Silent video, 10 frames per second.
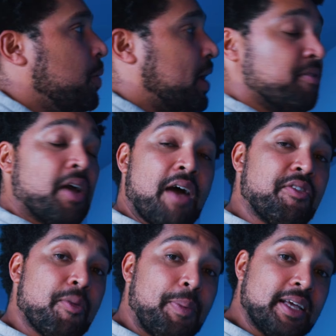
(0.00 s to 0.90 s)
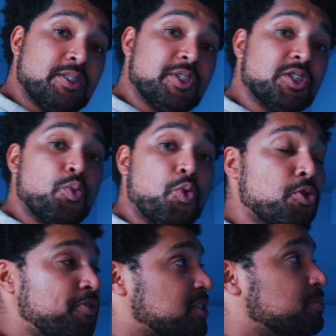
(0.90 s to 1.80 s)
We're going to have it replaced with some
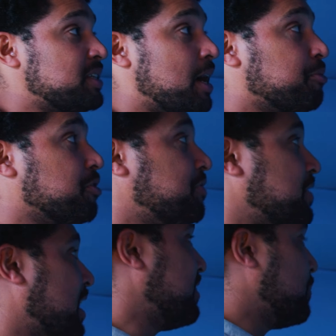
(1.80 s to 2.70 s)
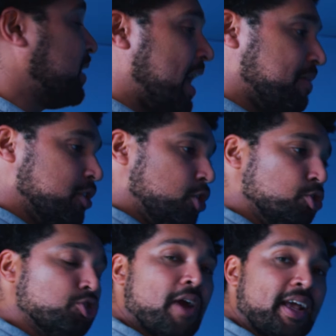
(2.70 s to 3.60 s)
wool for some soundproofing, and then we're going to have a
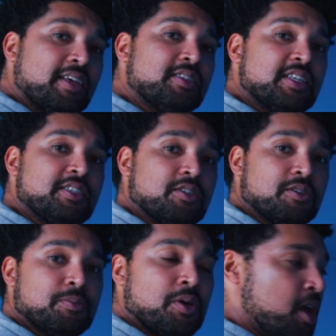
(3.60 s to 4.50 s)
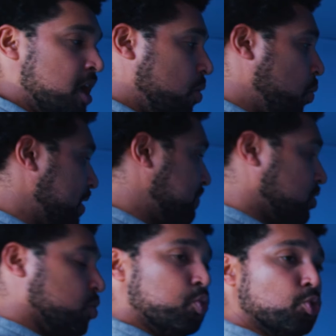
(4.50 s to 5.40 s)
new tracking system with
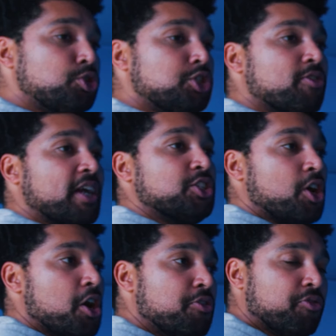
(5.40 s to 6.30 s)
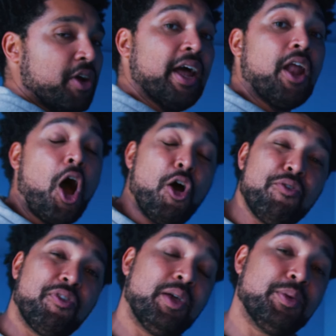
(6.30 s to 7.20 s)
the wool stretched over it. And
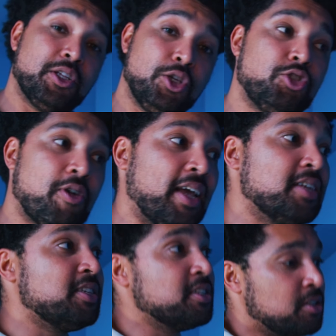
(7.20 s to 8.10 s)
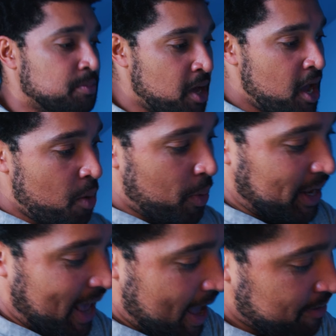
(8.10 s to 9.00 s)
hopefully with a new tracking system, we're
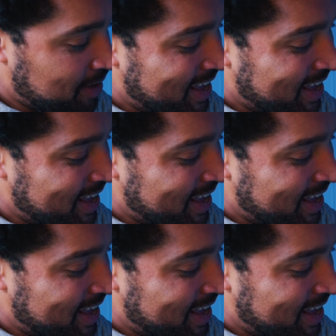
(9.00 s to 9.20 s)
going to have